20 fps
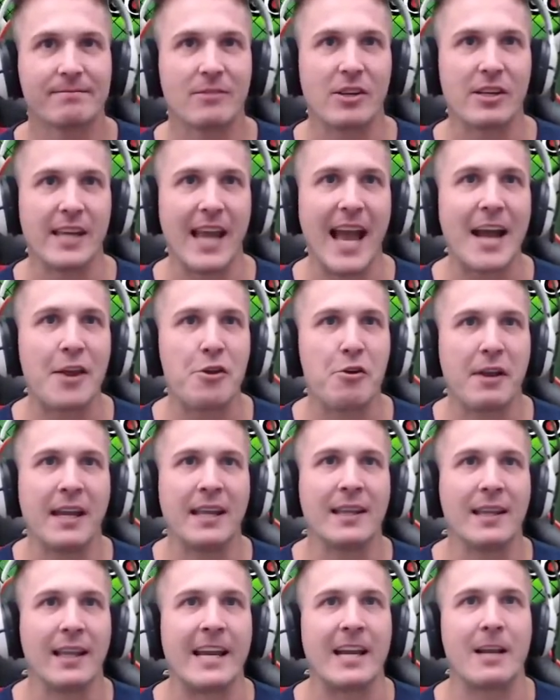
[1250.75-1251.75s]
Yeah, you
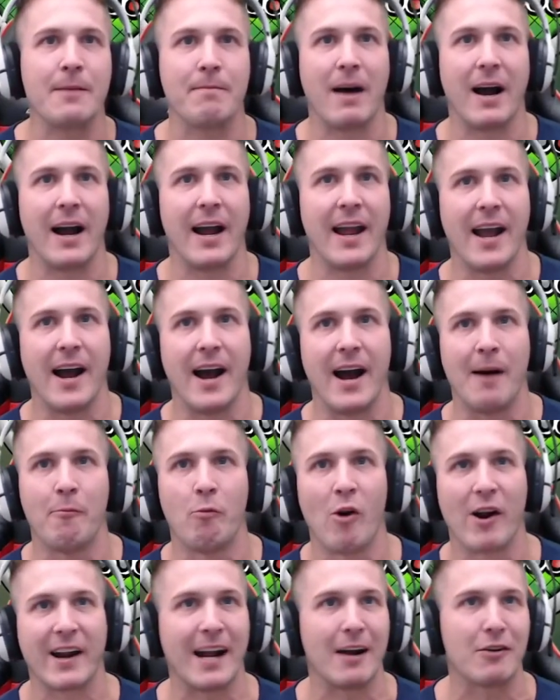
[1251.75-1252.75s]
can link my um,
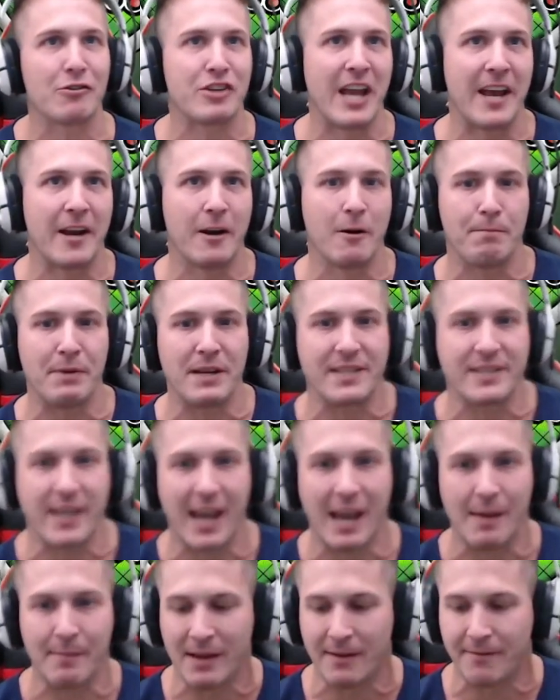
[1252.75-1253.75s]
workout channel, Beast
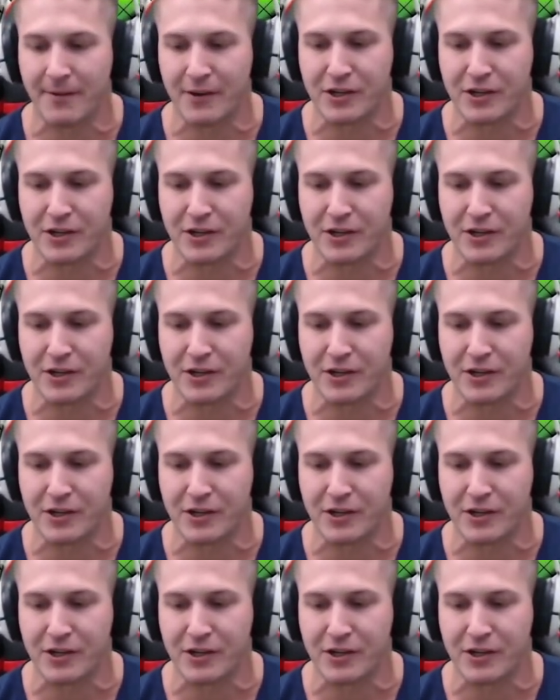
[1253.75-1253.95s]
Gaming, for